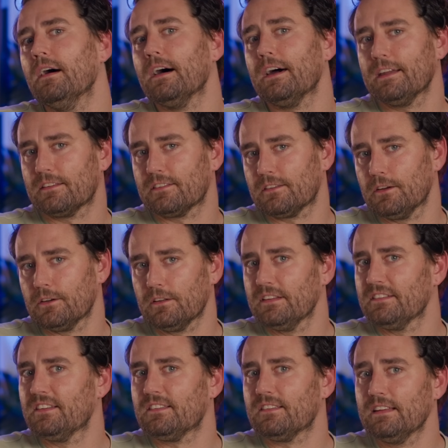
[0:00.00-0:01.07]
an external
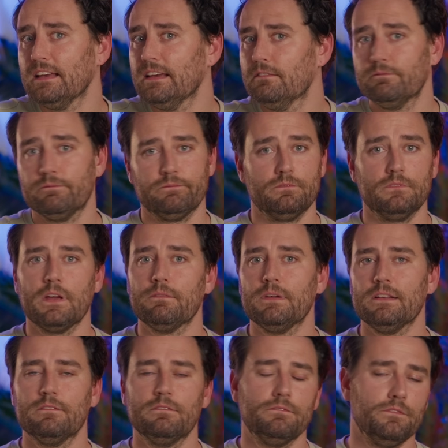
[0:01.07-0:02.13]
SSD, I
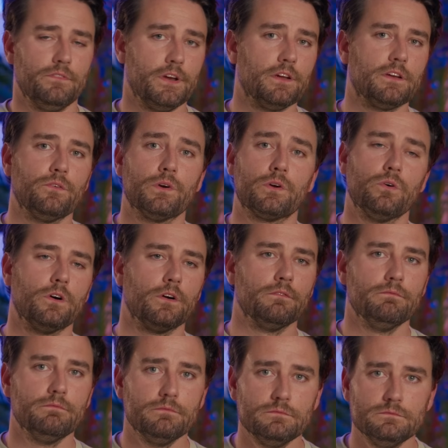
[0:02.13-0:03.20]
mean, they you can record
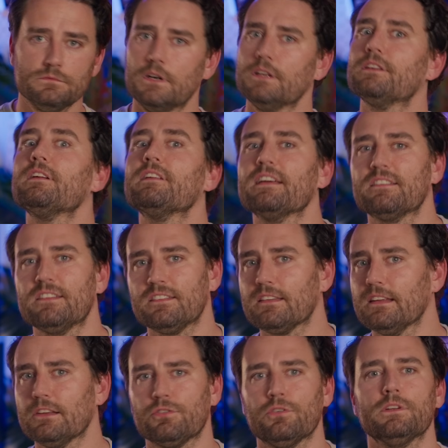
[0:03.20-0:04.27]
until the
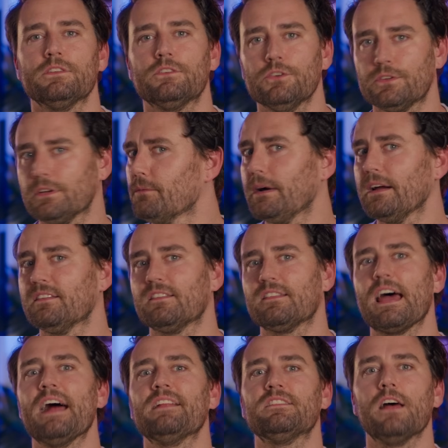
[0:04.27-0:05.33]
SSD is full in 2 terabytes.
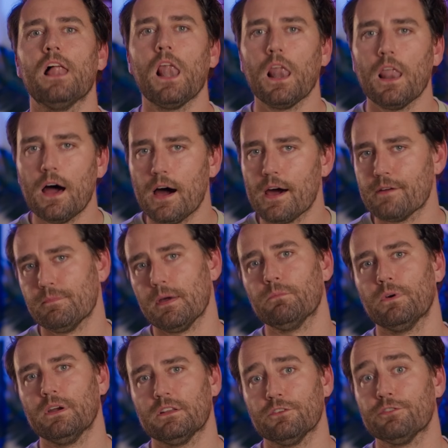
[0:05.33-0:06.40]
That's a lot of
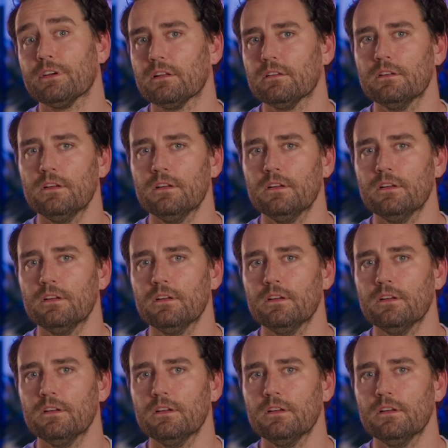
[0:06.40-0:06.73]
memory to fill.